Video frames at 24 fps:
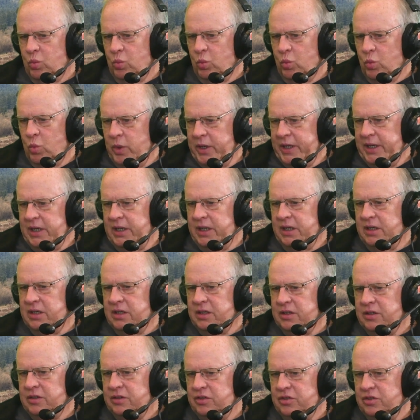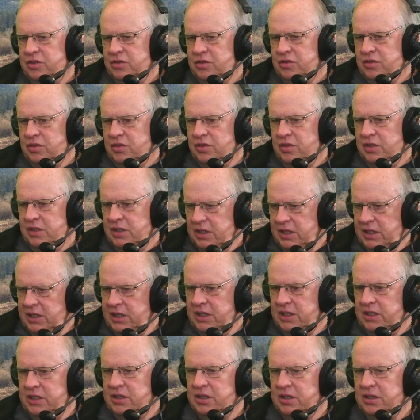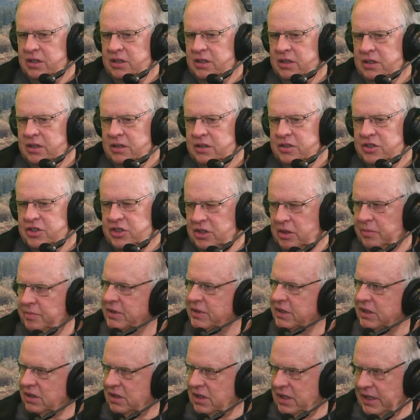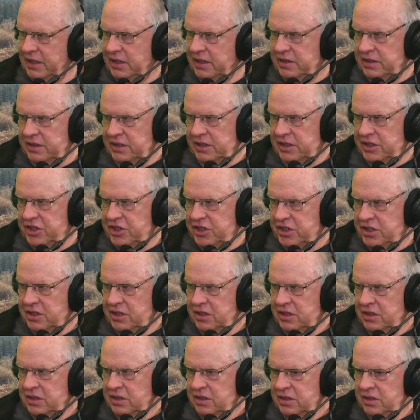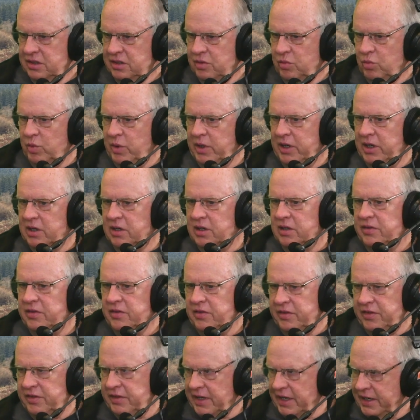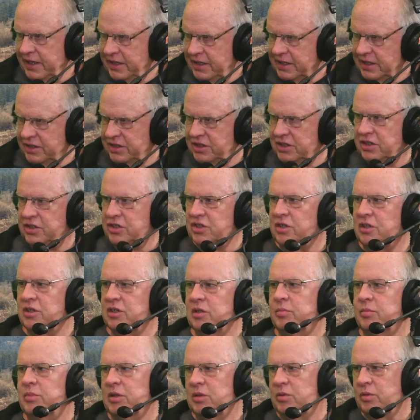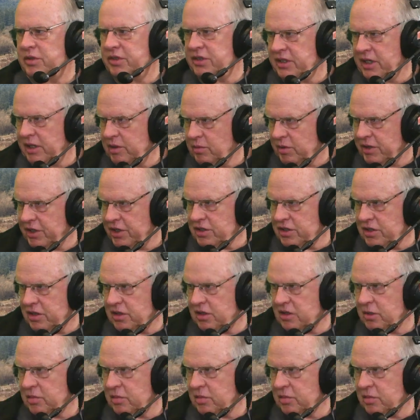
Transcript: we need something like this where they get to talk about what they want to talk